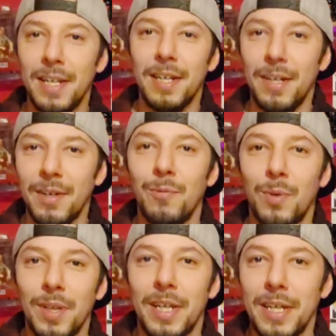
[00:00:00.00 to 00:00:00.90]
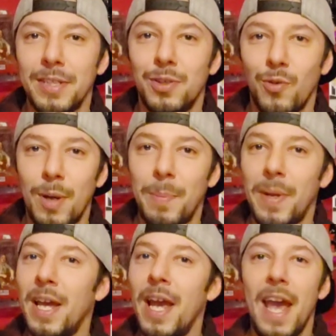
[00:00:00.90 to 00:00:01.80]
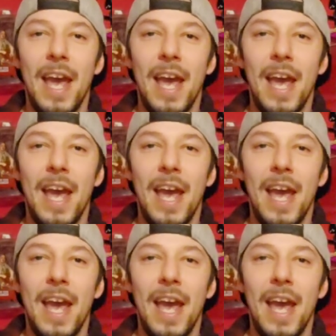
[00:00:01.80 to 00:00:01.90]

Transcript: it, it really is creepy.